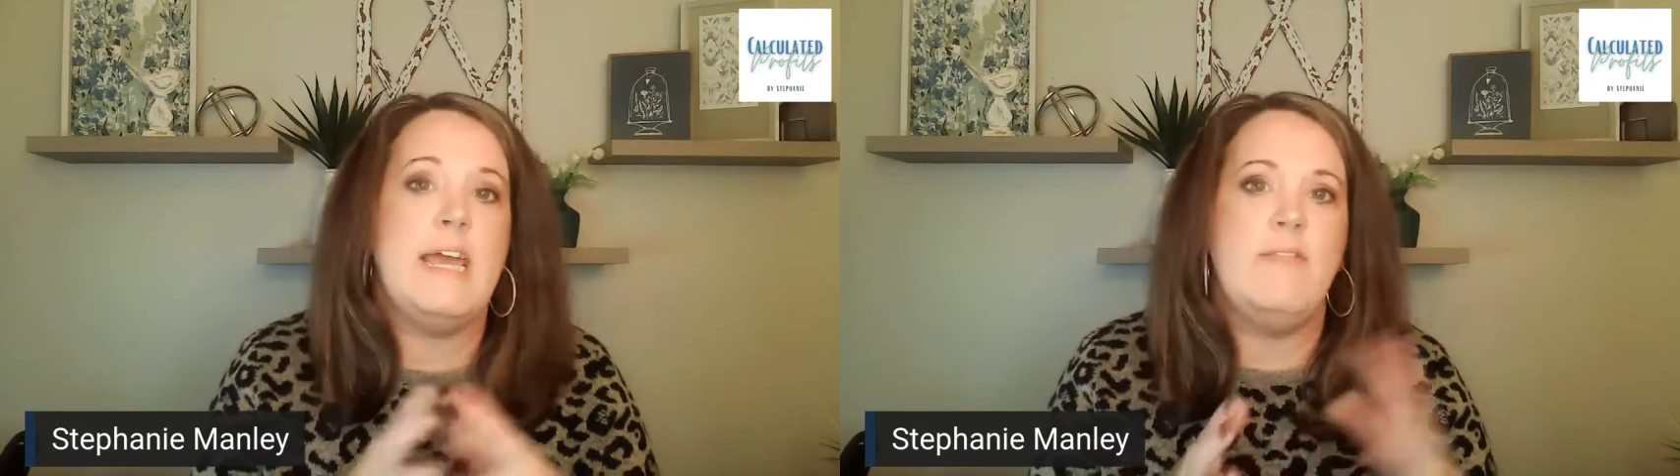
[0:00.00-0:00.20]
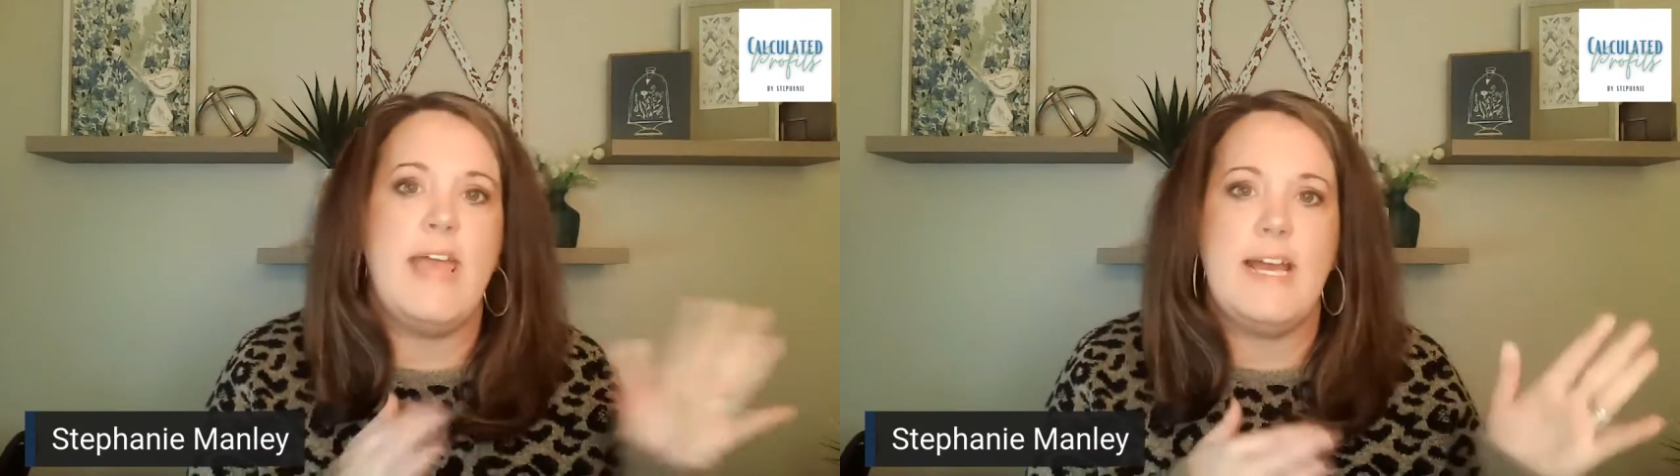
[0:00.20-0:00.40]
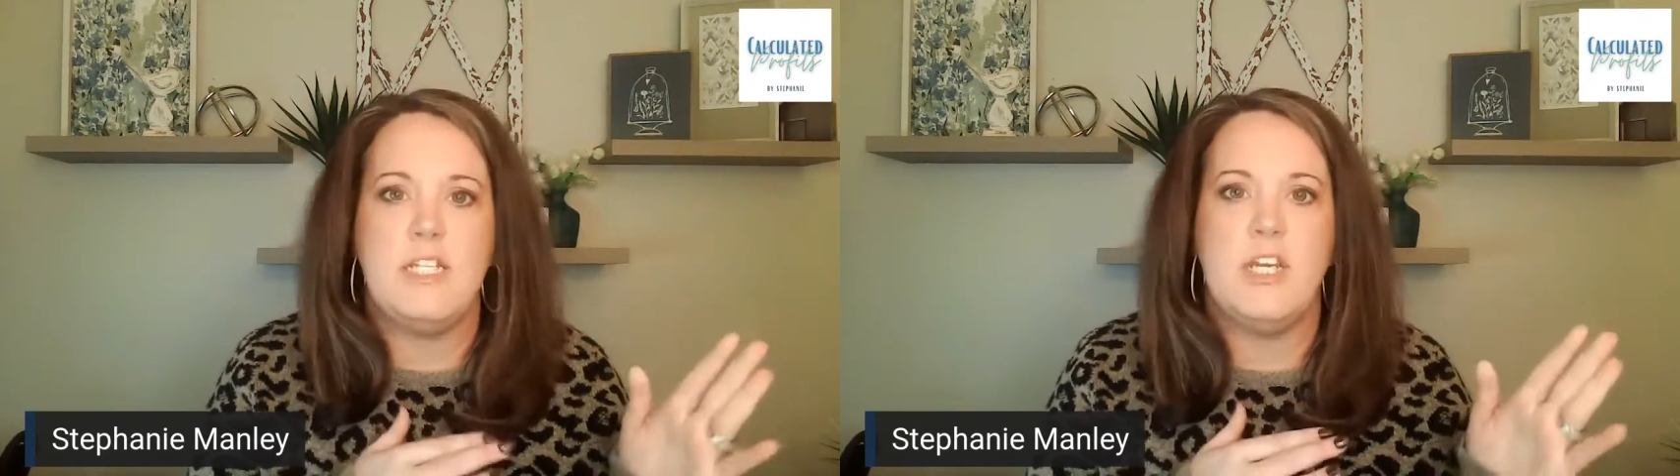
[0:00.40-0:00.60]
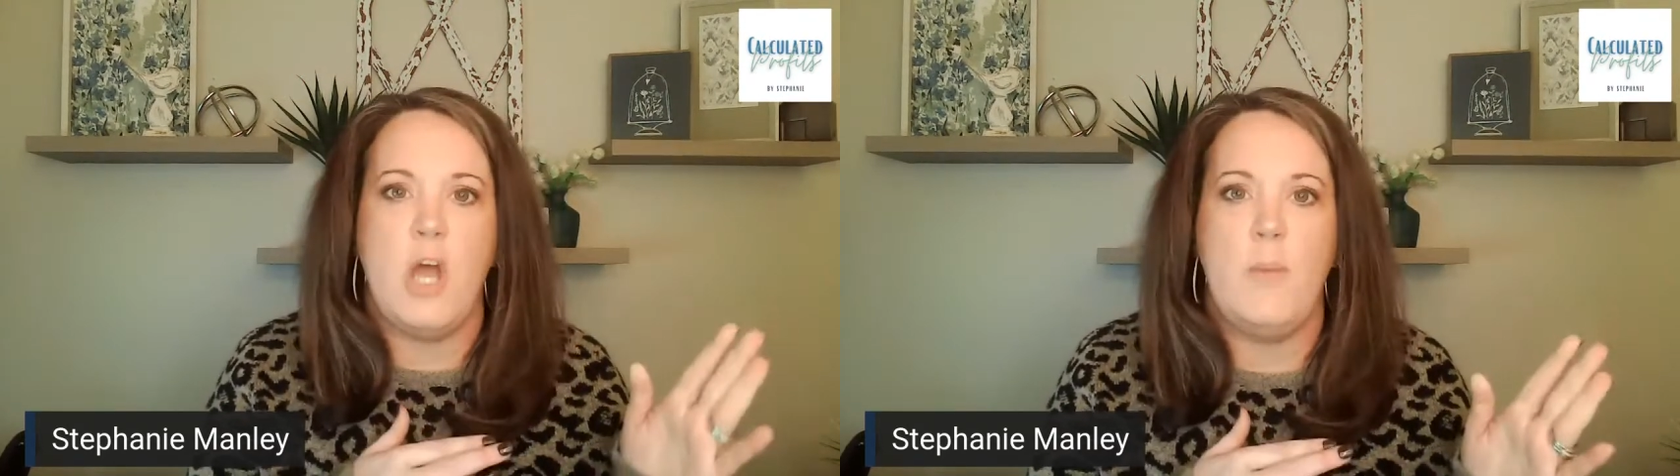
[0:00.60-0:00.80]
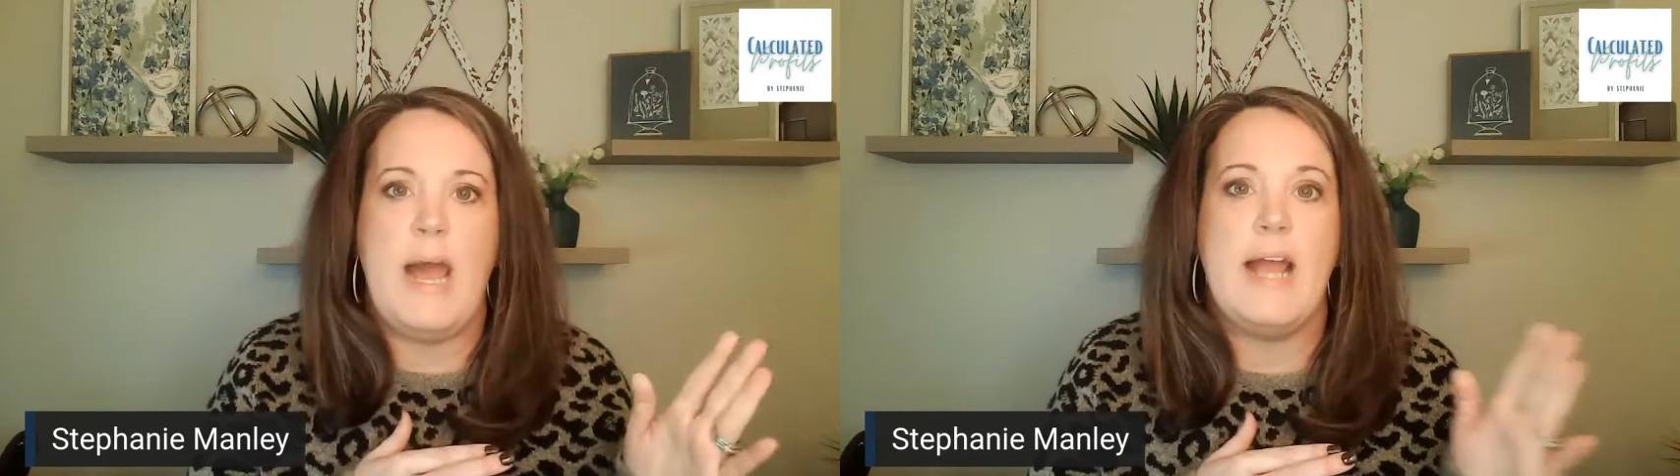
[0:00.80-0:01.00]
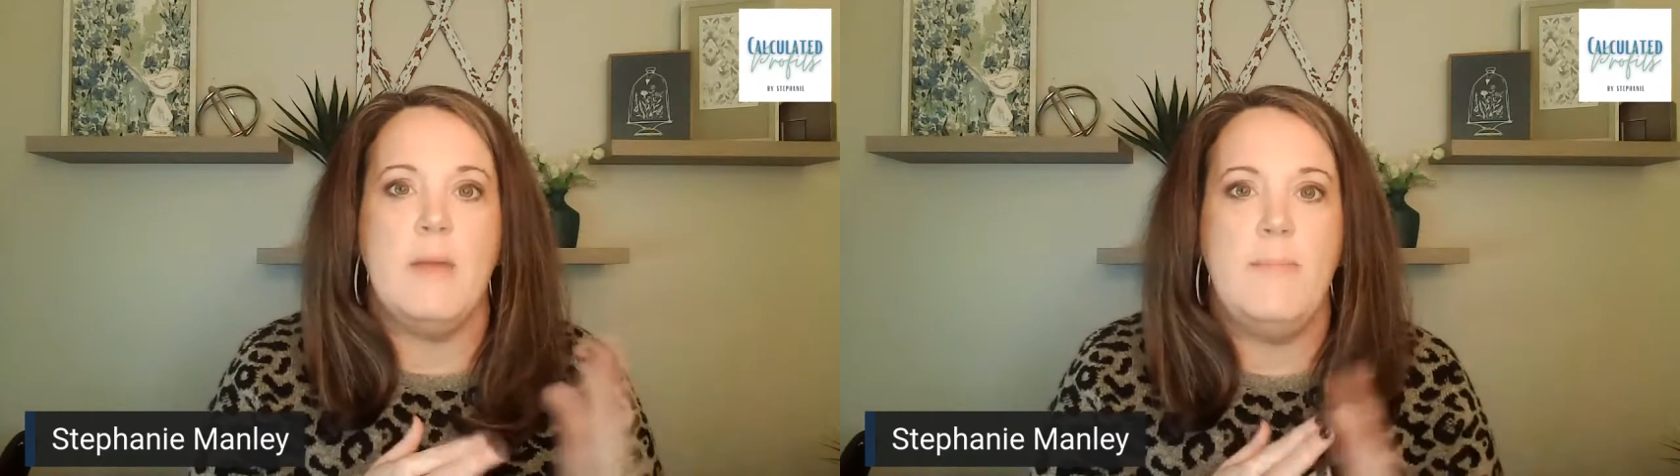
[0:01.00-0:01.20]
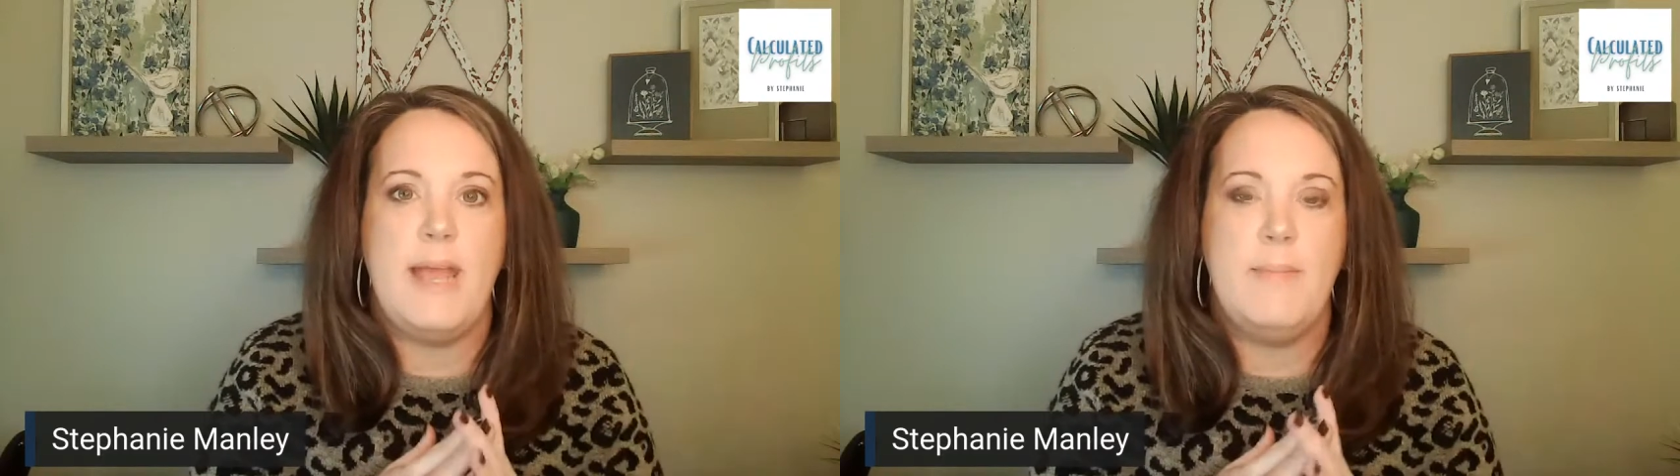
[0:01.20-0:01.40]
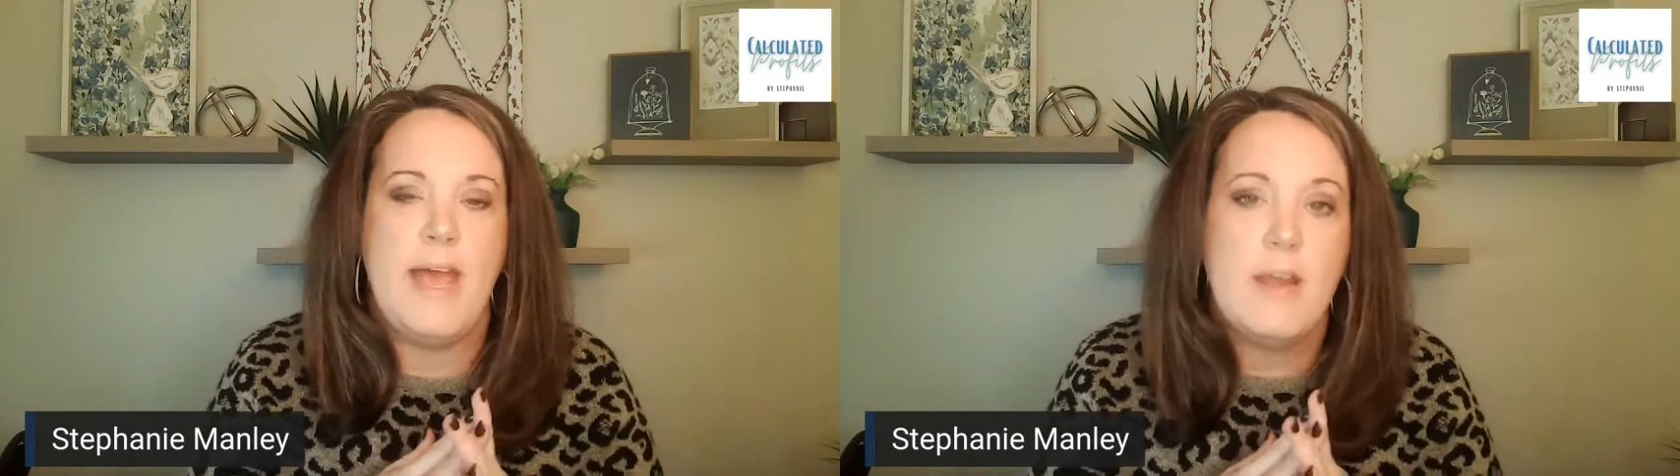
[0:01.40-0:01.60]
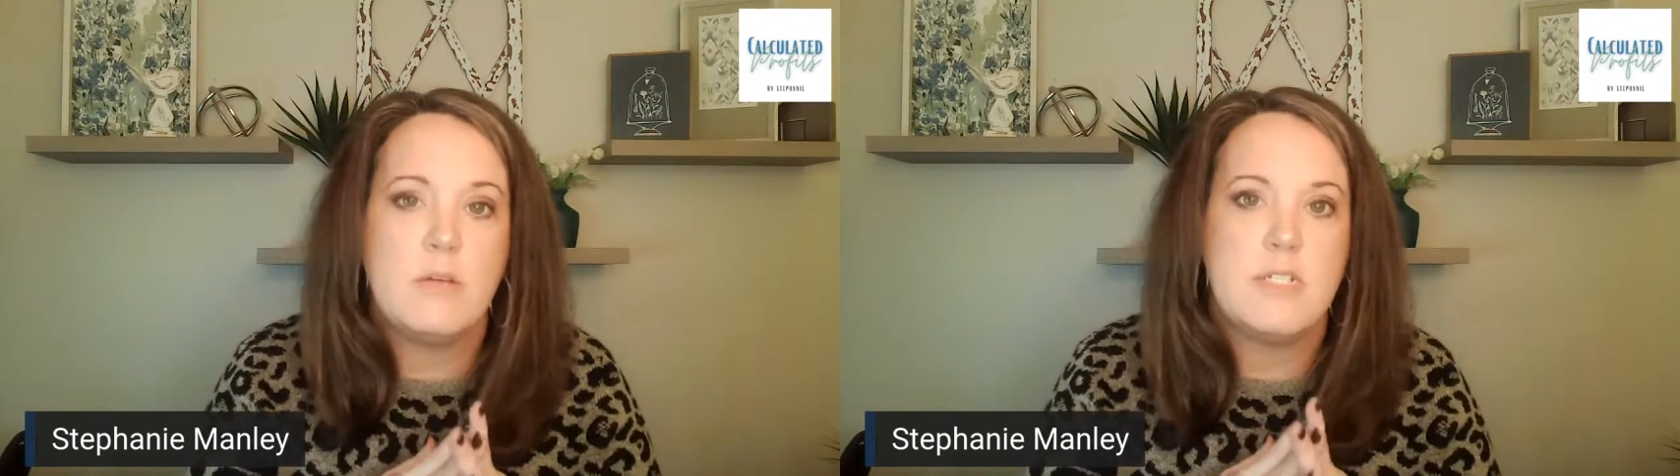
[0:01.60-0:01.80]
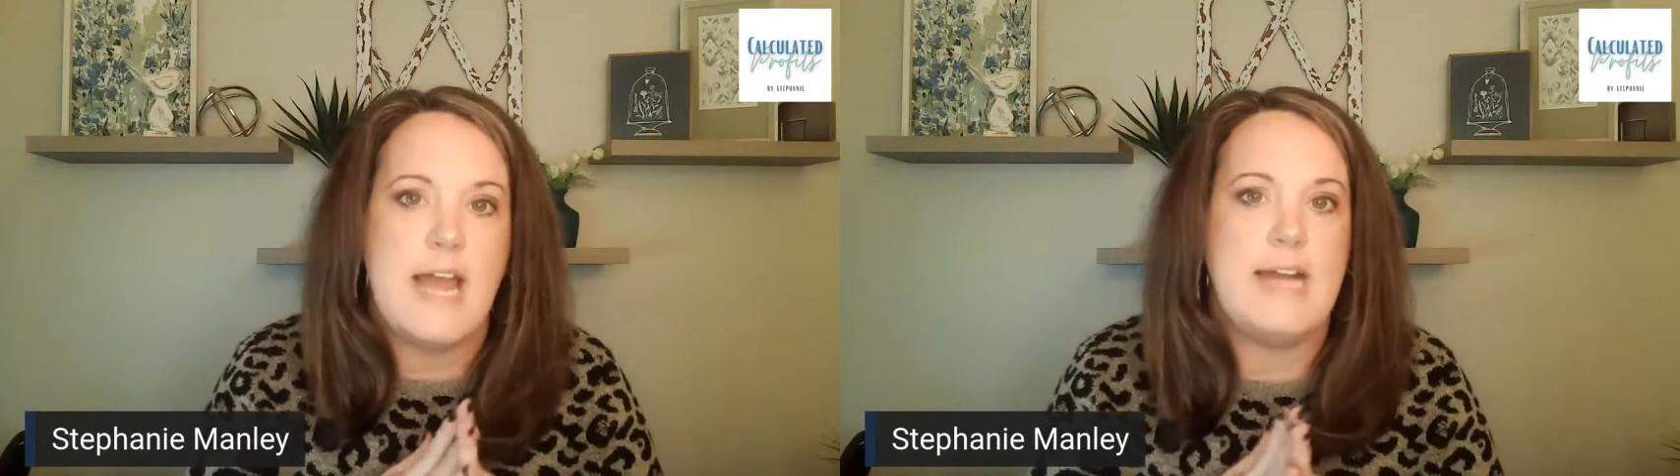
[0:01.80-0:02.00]
and they had to go back and pay payroll
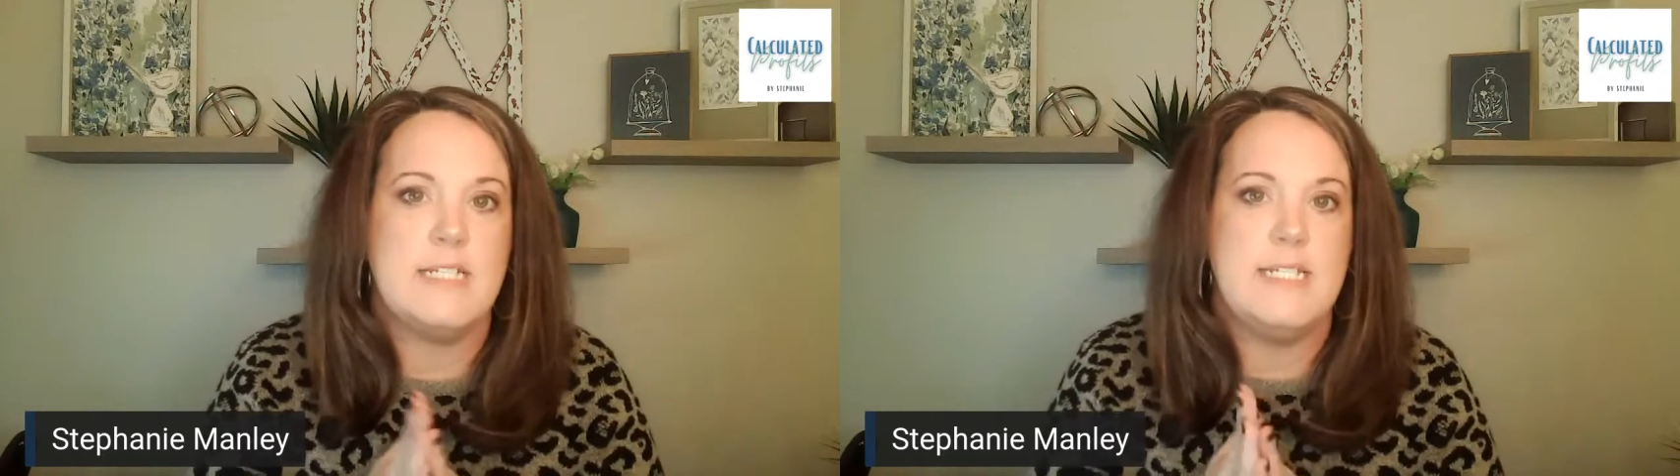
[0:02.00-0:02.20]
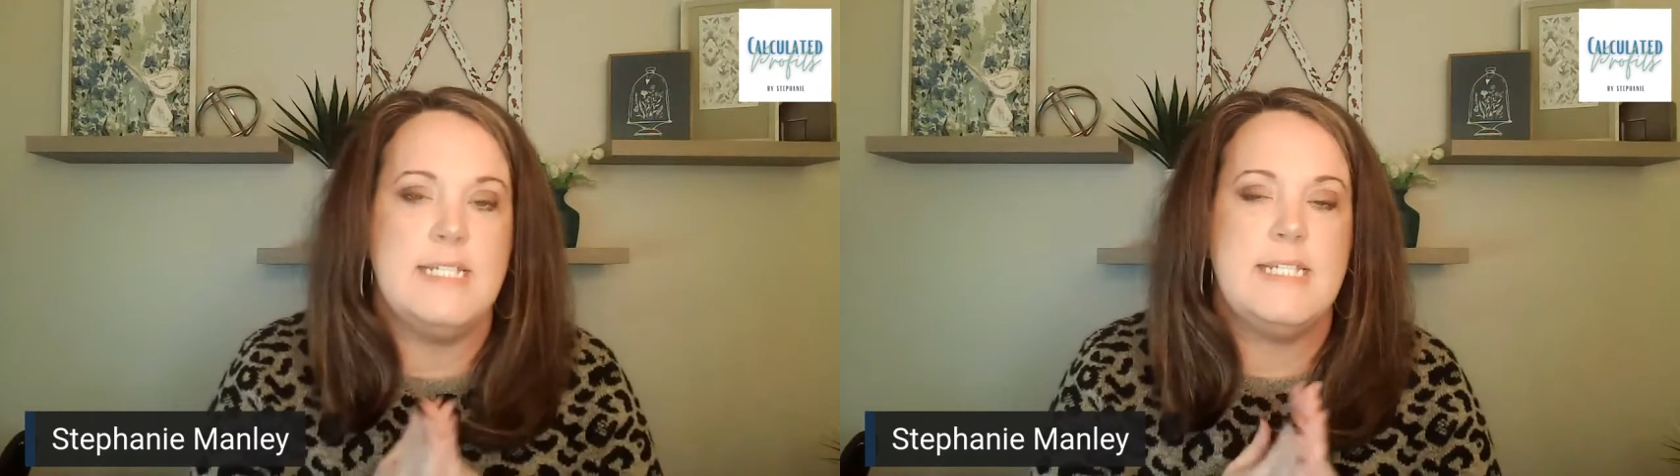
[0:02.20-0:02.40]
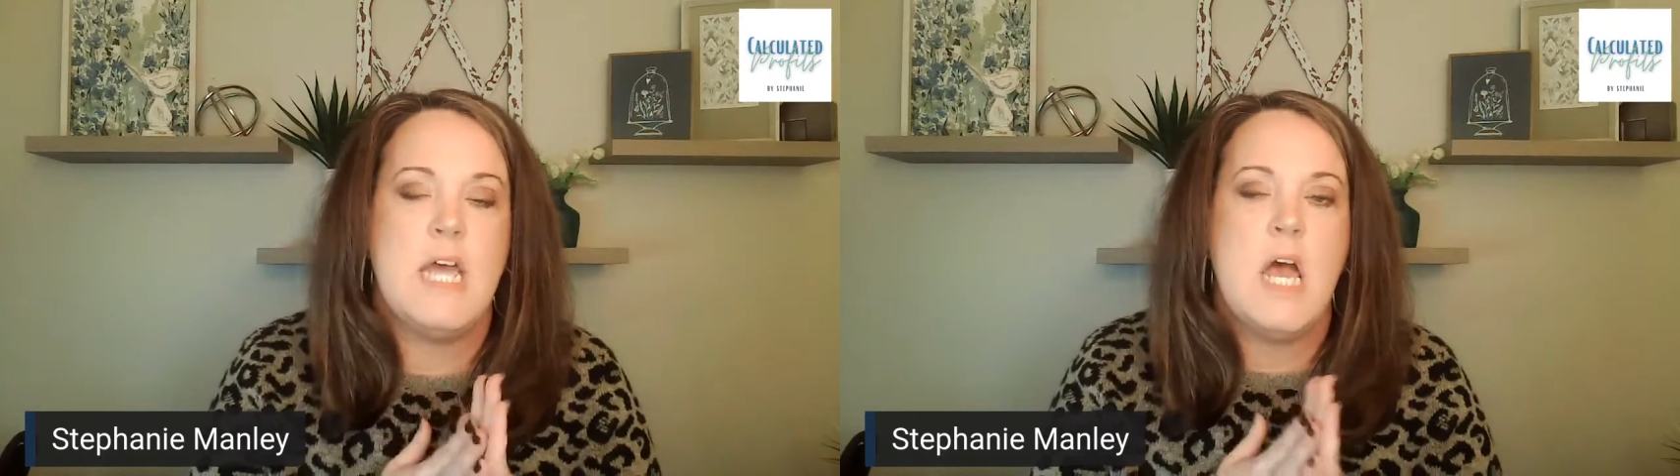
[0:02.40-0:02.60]
taxes